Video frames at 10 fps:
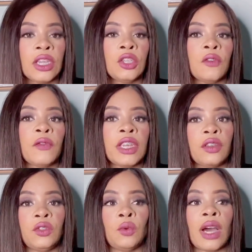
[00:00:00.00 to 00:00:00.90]
You feel
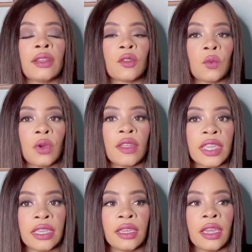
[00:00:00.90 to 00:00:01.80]
you are not
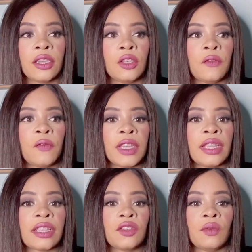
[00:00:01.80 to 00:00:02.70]
worthy. You feel
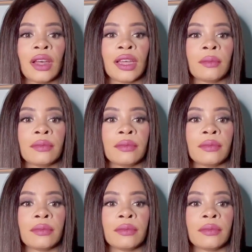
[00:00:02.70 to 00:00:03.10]
that you are